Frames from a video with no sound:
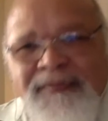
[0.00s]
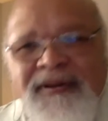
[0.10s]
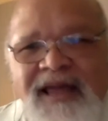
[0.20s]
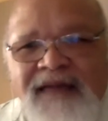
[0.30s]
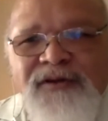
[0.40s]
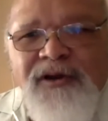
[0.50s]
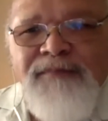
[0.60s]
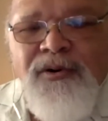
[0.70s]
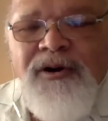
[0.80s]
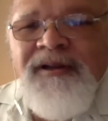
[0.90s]
to have you on
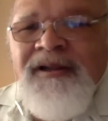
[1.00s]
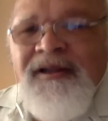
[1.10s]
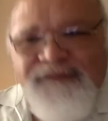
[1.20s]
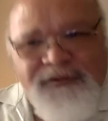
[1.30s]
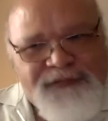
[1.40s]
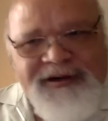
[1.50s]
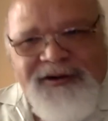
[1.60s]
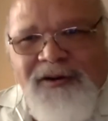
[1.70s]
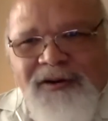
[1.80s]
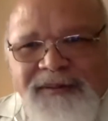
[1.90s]
board. Feel free to call
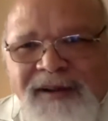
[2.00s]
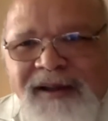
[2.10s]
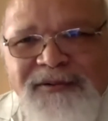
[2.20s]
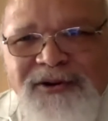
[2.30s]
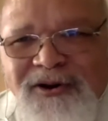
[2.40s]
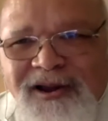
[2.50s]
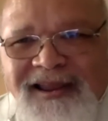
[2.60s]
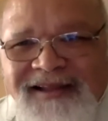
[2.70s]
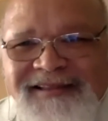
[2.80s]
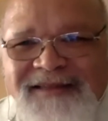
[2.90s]
me Bob. You know I like
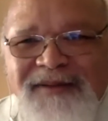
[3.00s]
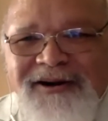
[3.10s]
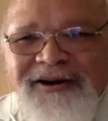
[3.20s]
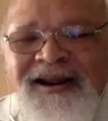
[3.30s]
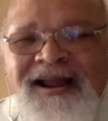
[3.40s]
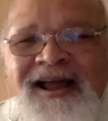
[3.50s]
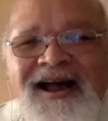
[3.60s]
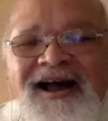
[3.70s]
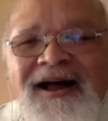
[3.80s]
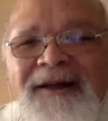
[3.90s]
that better.
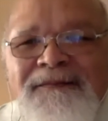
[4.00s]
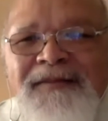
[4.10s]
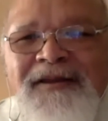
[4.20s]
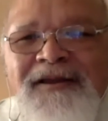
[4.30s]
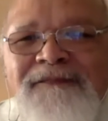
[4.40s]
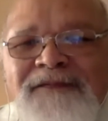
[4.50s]
Very